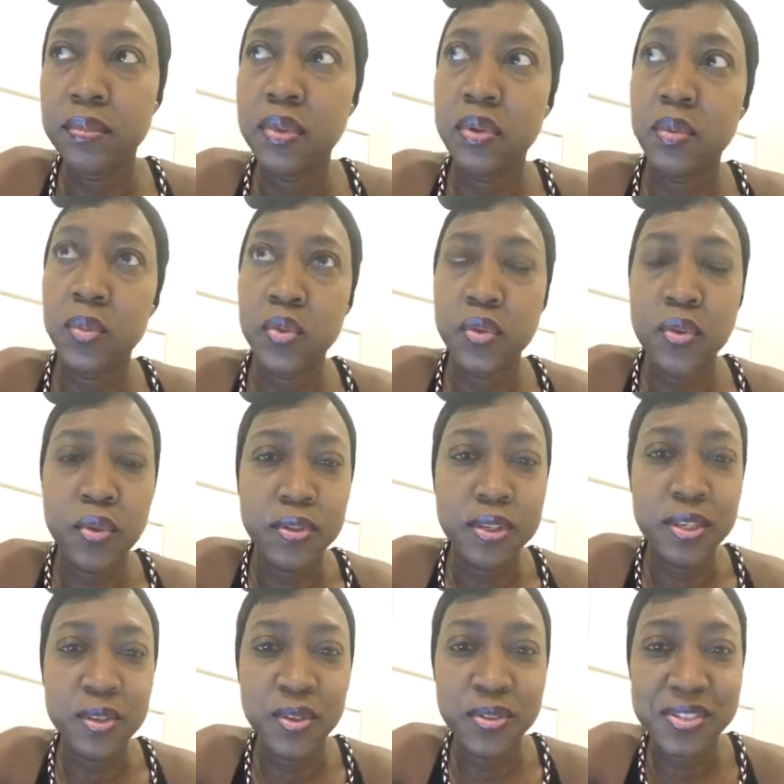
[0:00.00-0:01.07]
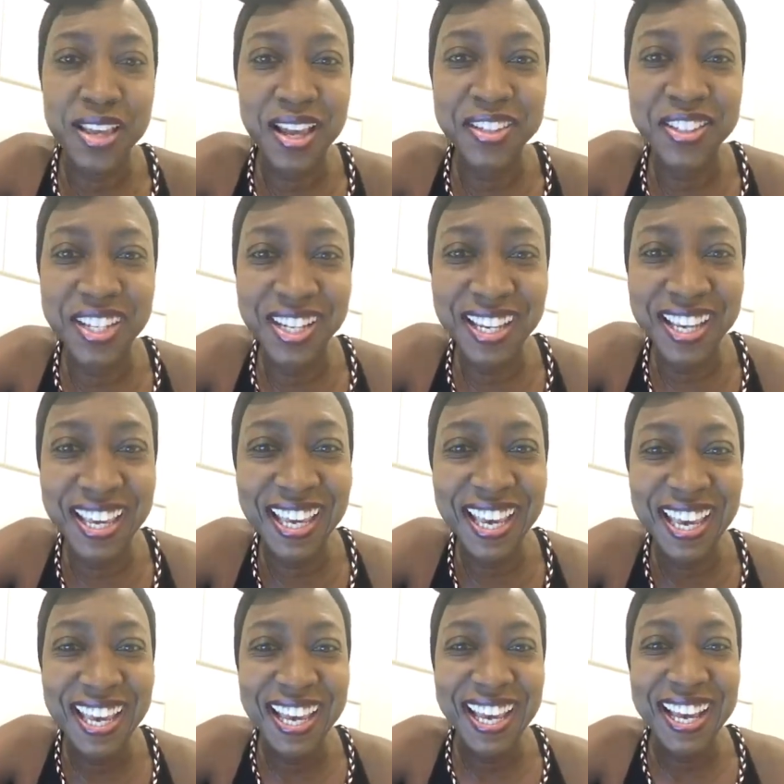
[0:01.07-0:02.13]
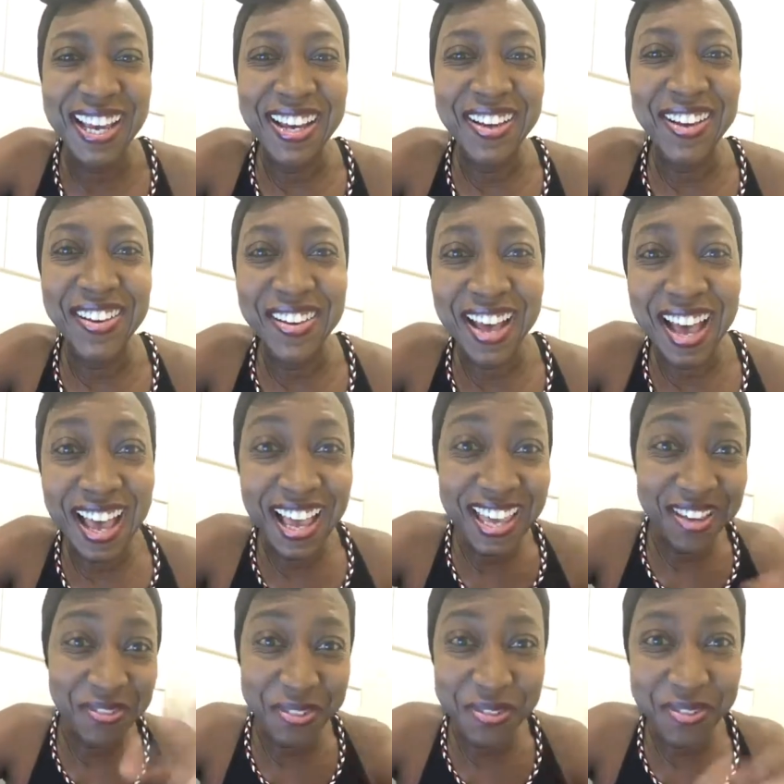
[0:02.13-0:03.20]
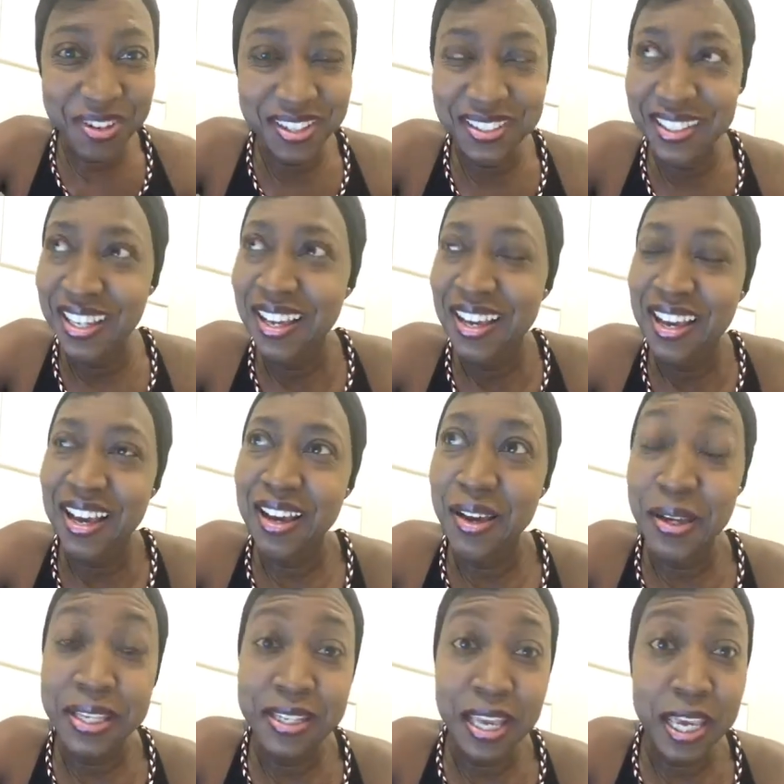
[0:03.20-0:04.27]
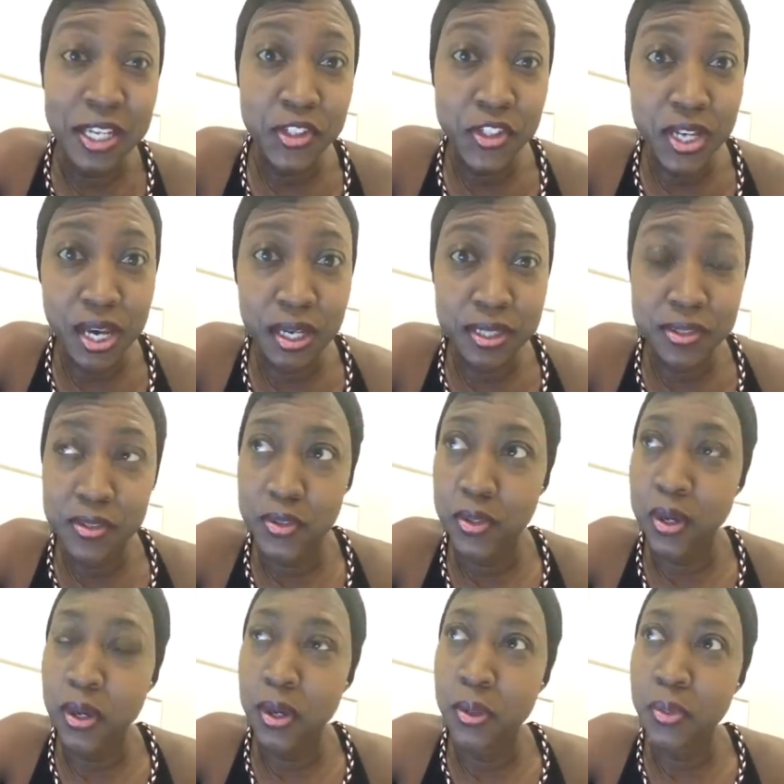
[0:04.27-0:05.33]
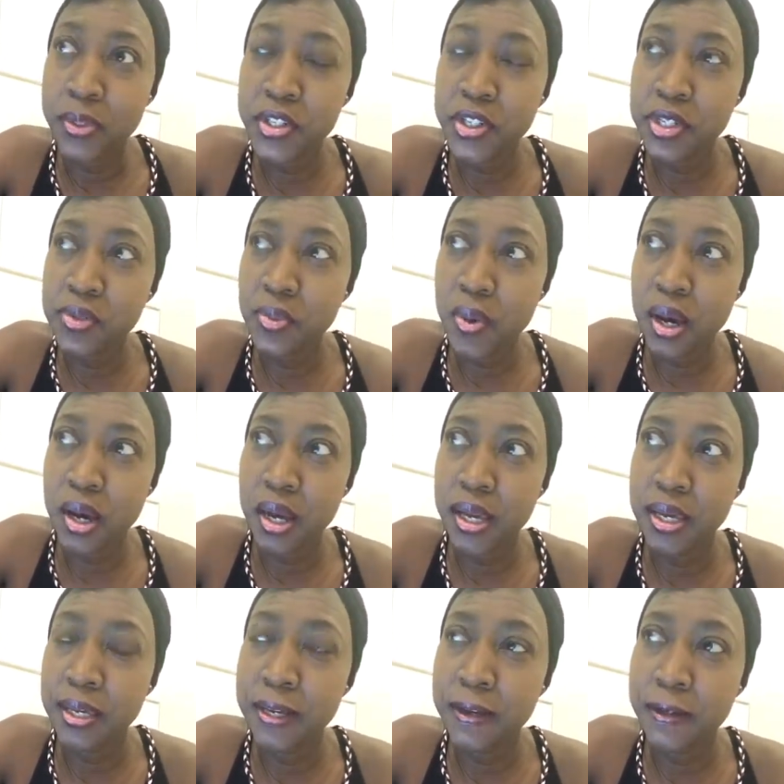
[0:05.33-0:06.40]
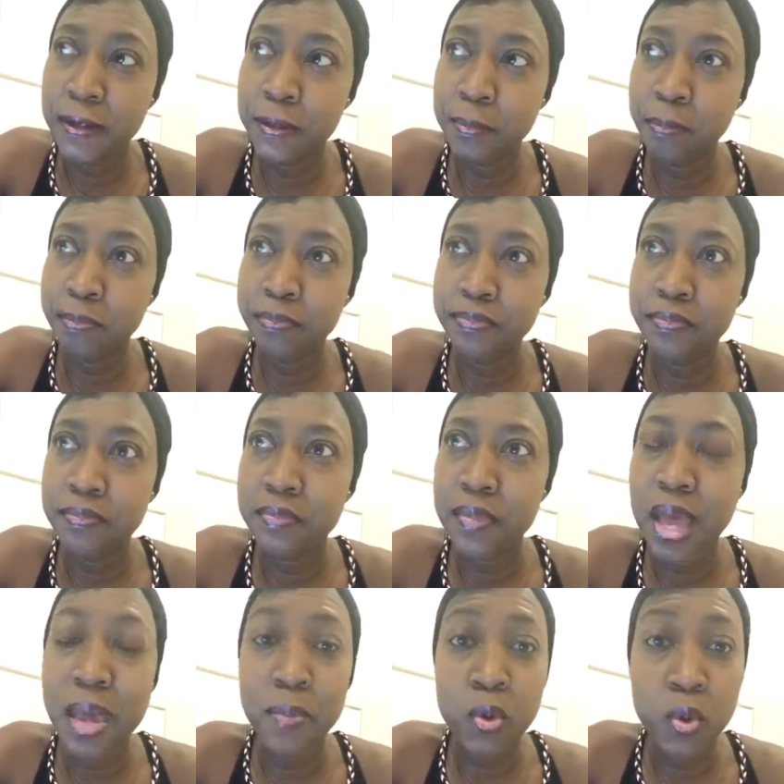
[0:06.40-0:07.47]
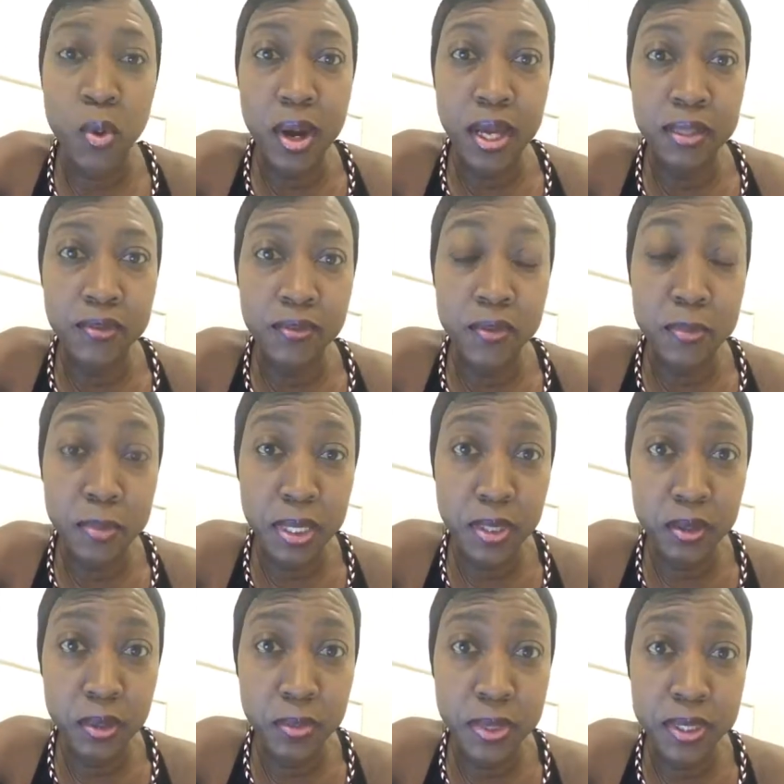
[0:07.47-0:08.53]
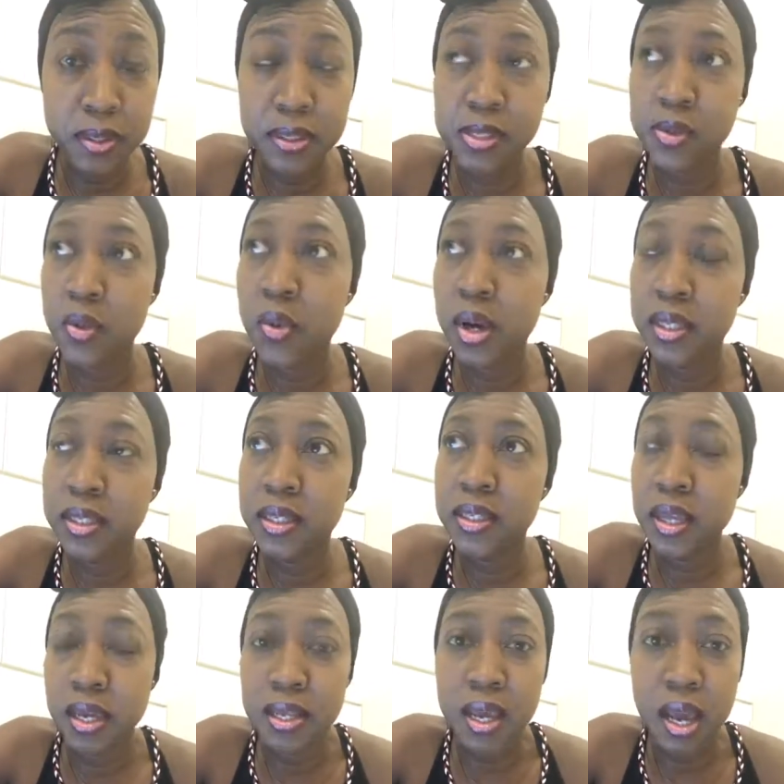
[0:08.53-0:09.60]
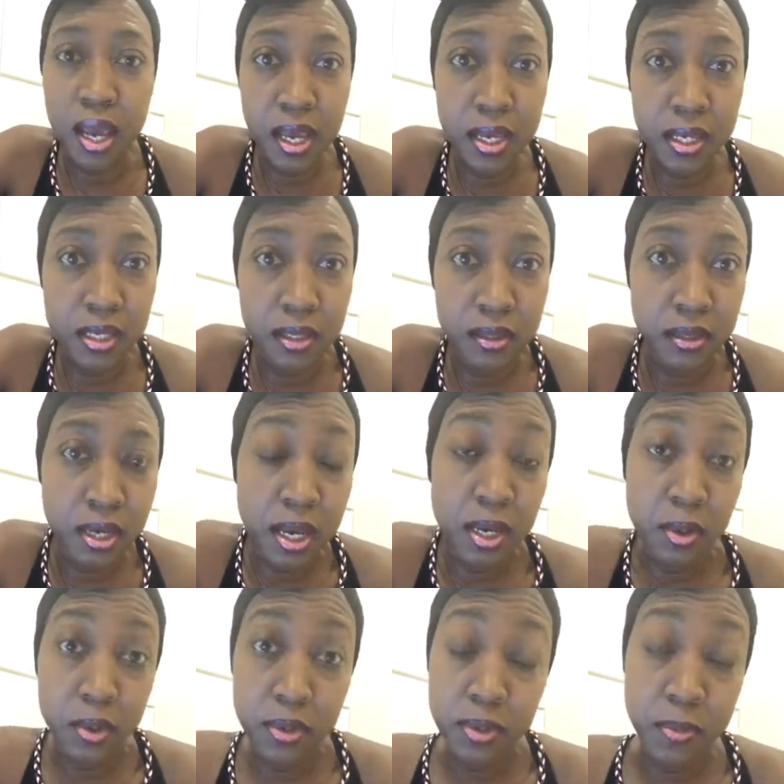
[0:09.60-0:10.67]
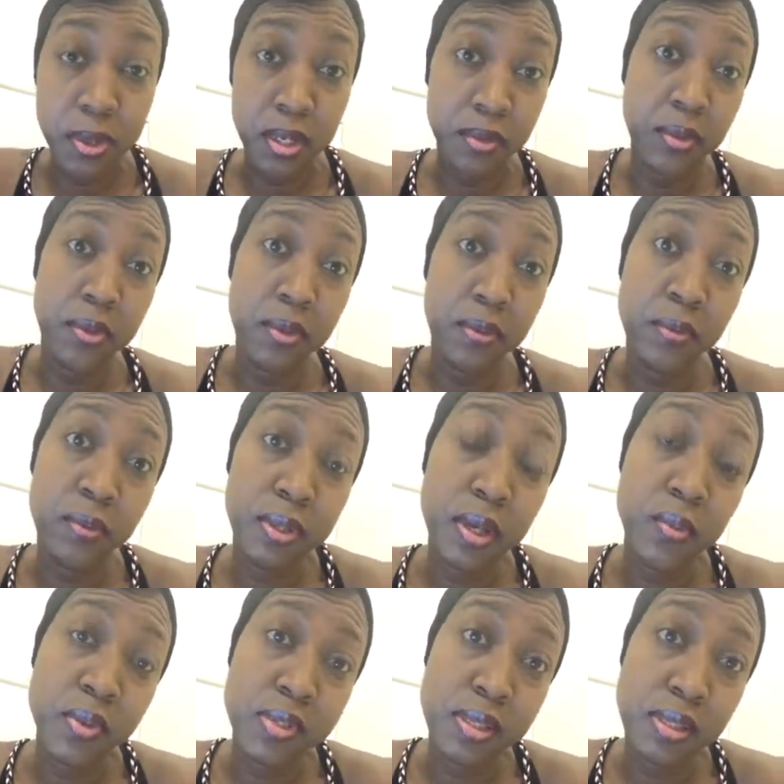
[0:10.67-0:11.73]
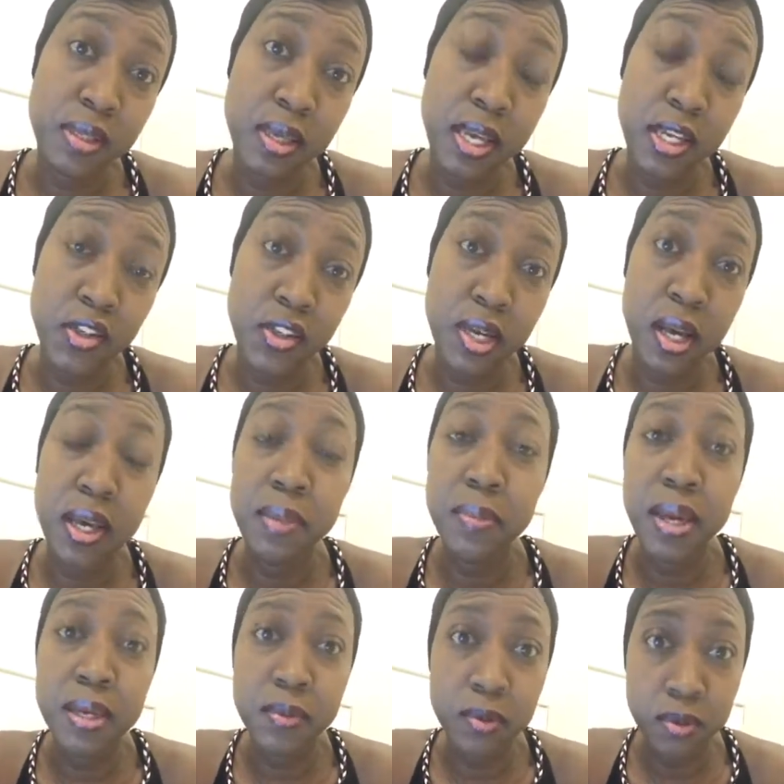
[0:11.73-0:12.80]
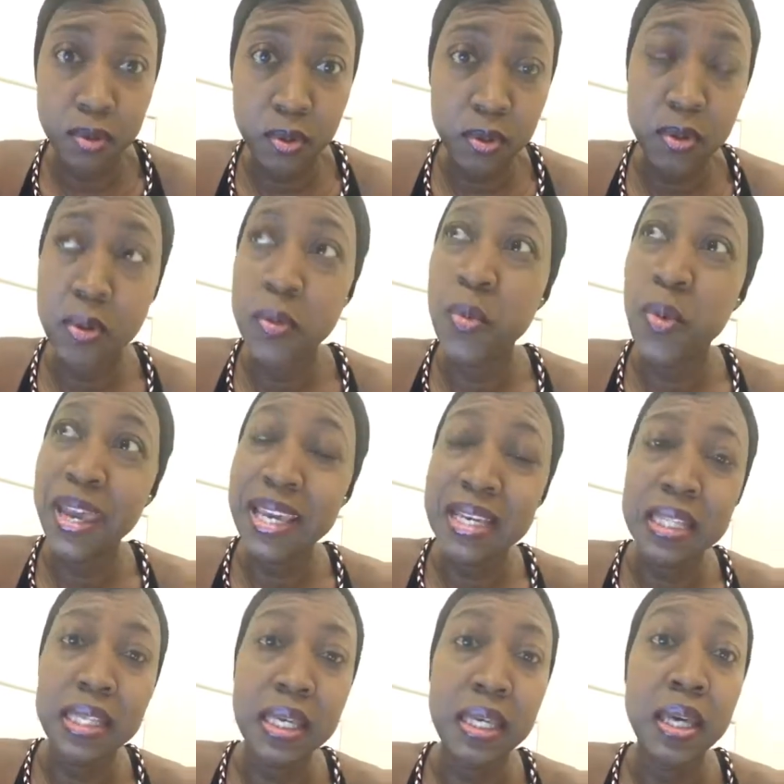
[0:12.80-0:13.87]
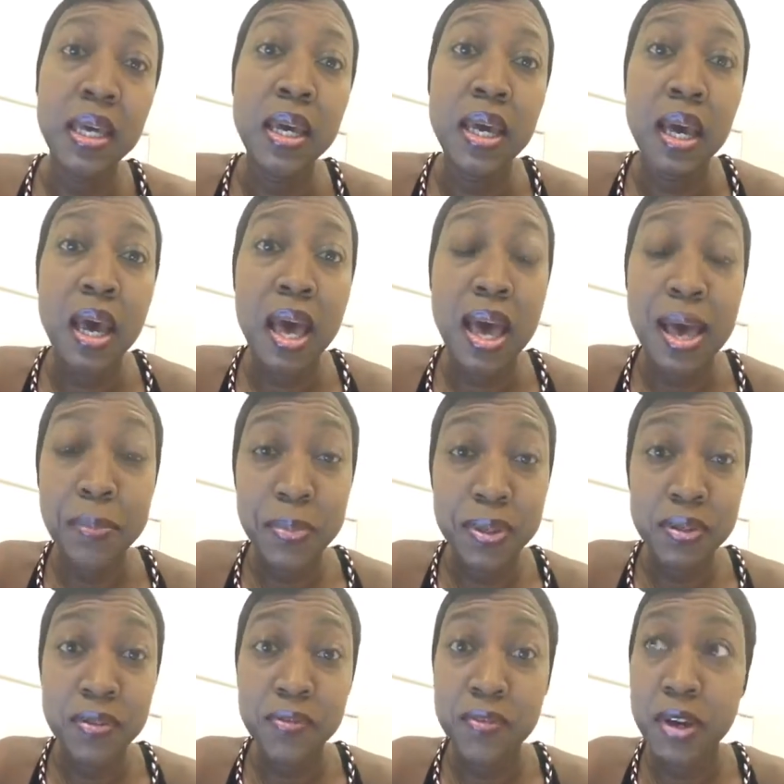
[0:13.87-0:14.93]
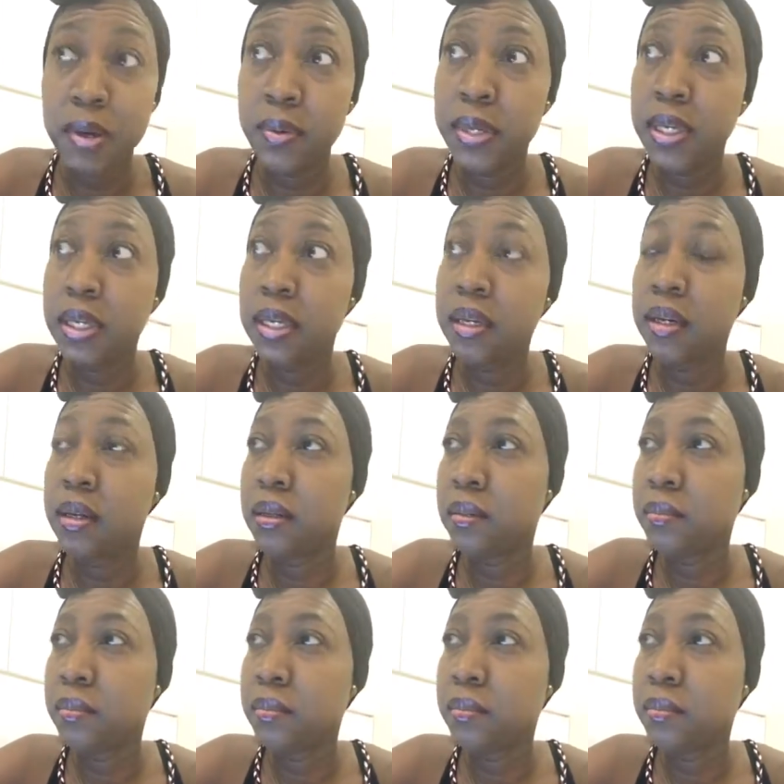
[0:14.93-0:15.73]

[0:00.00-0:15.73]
almost 13 years actually. Hi everyone, in Asia, which is why I'm quite familiar with Goddess Kuan Yin, and I learned about her when I was in Asia, and my awakening happened very